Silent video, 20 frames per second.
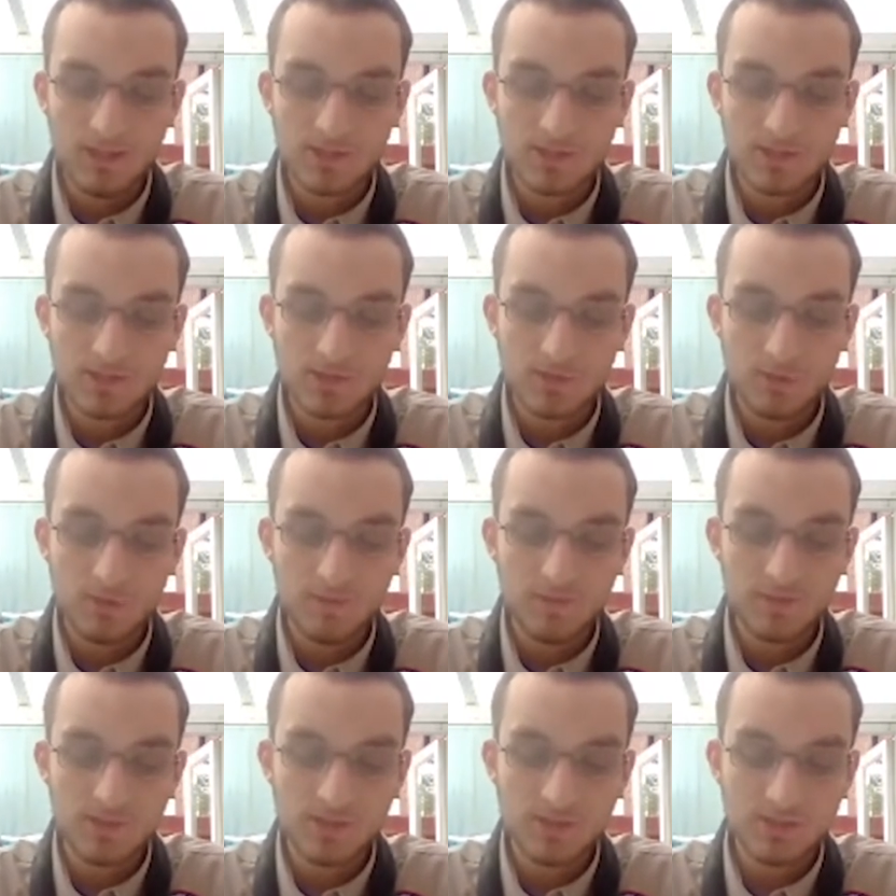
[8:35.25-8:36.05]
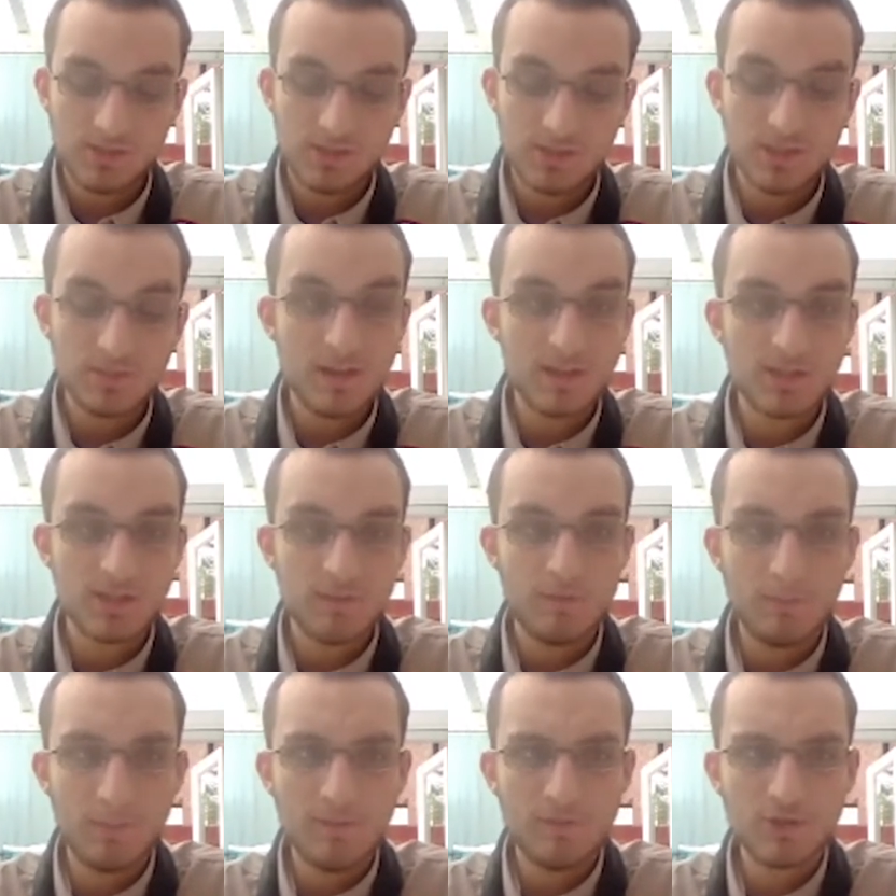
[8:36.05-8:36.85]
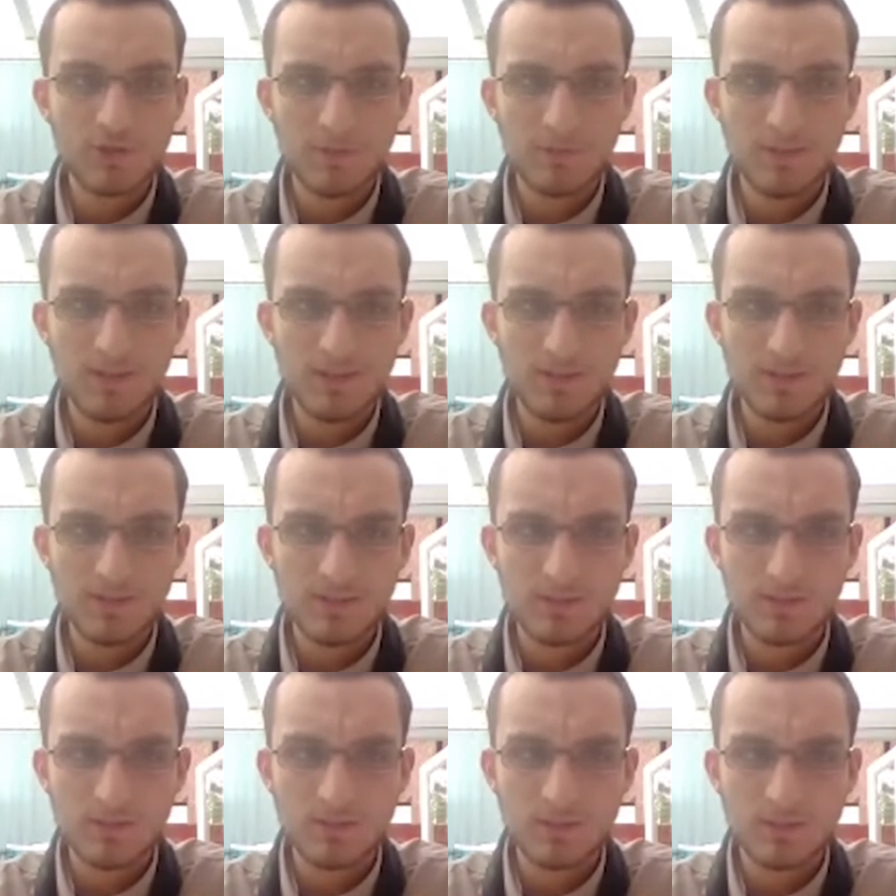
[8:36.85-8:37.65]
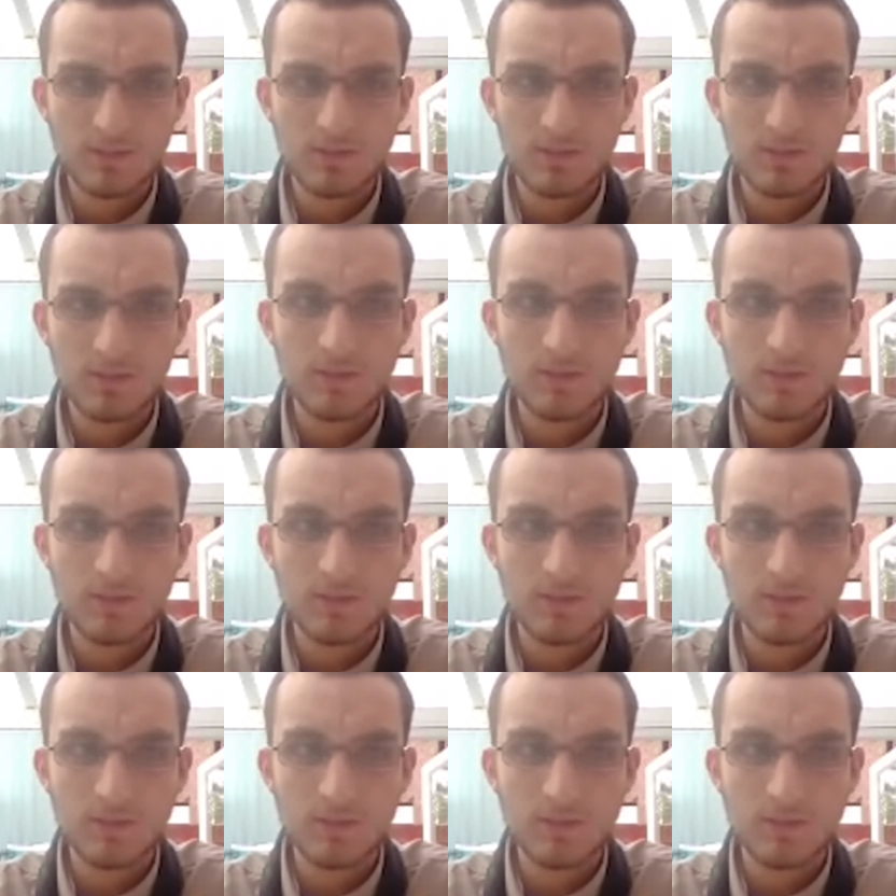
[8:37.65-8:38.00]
police officer and inspector for Bedfordshire Police?